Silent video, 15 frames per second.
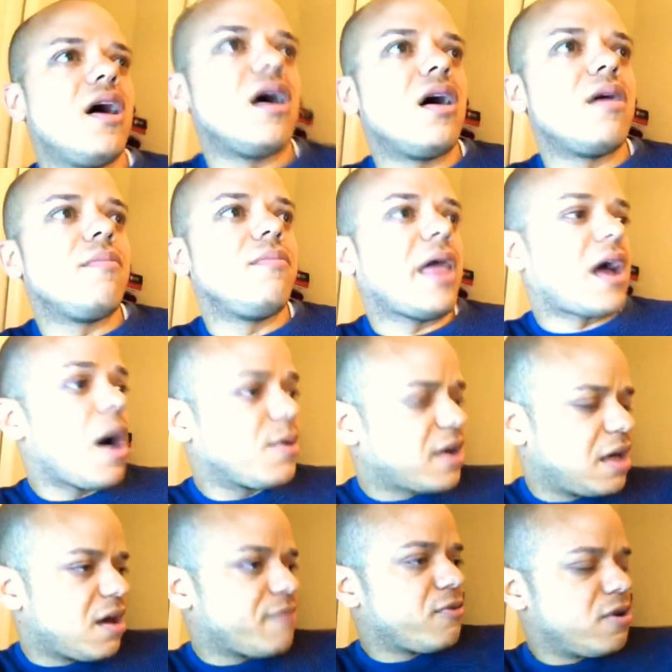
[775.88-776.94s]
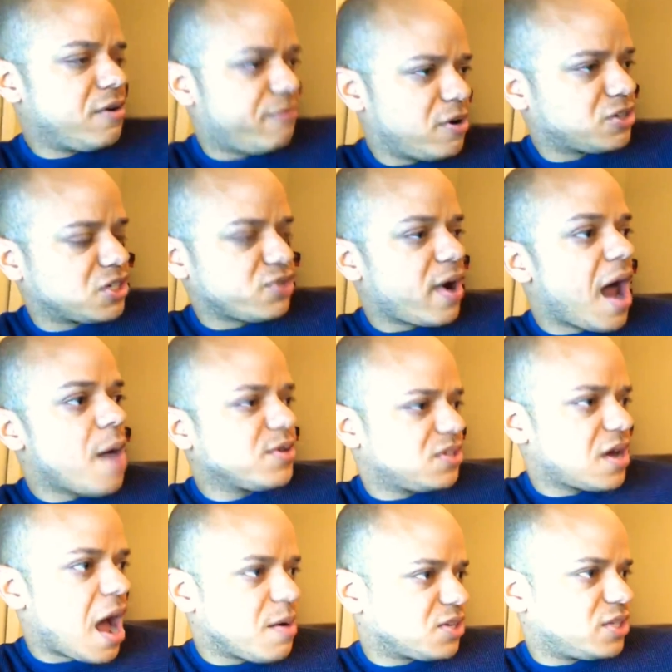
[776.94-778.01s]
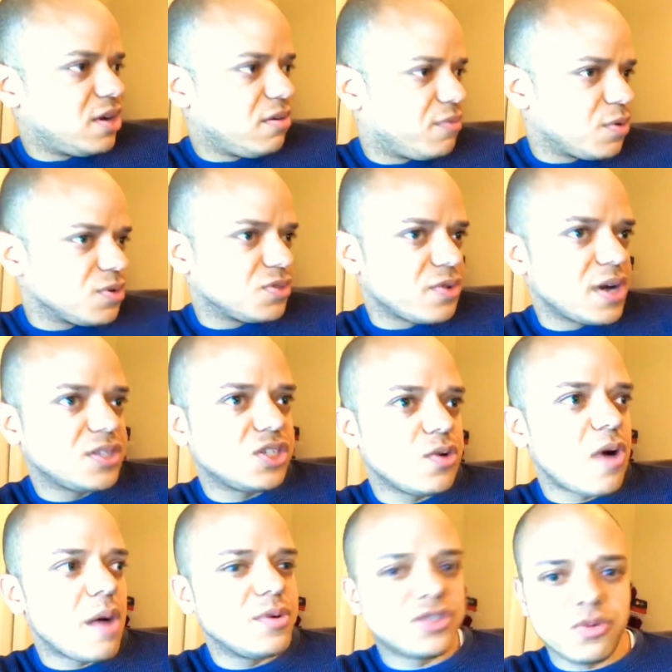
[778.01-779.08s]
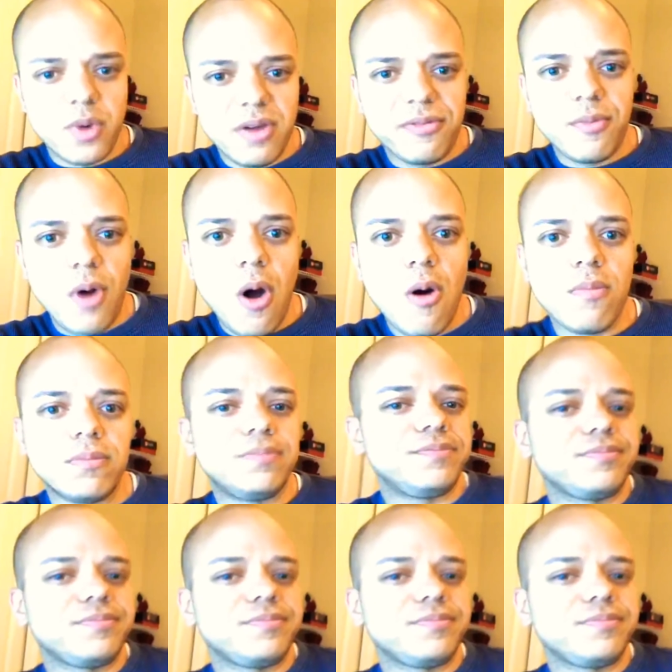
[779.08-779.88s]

For instance, right, I was in the Air Force, right? So I was away from home.